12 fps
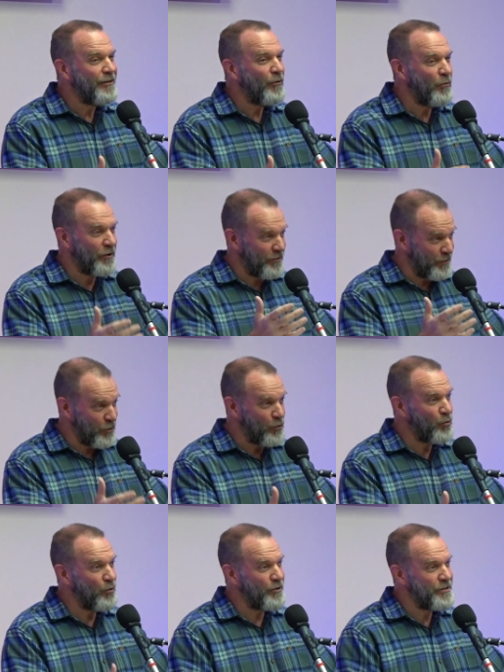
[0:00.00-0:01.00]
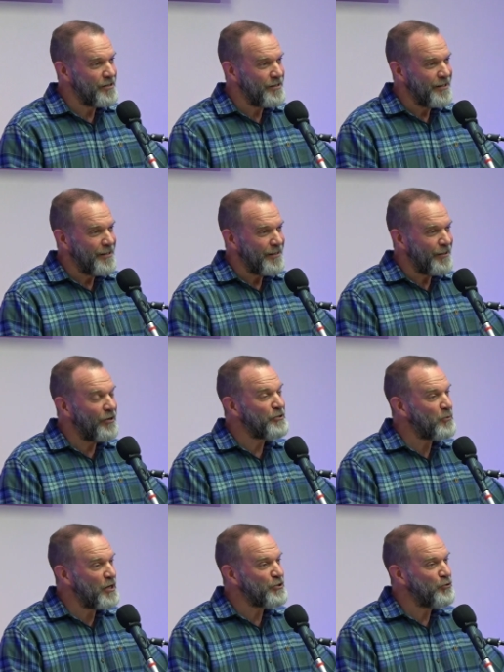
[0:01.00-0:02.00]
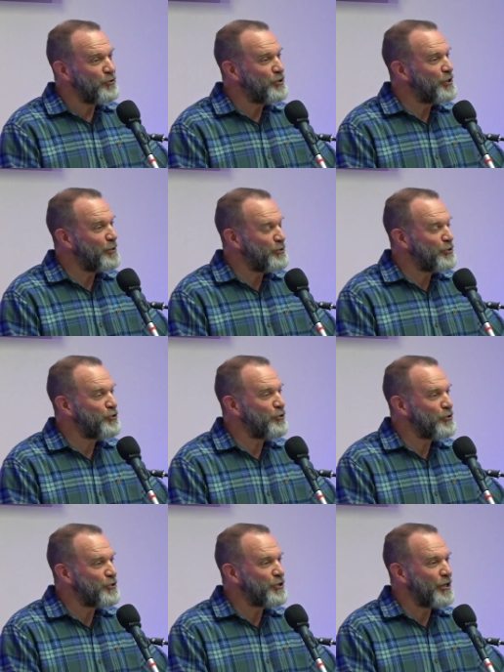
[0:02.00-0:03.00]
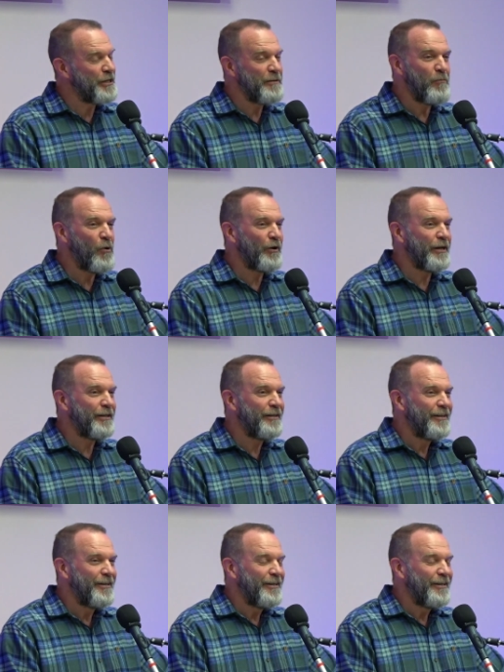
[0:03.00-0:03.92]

with the Lord. You know, that's why it's good to come to church Sunday morning.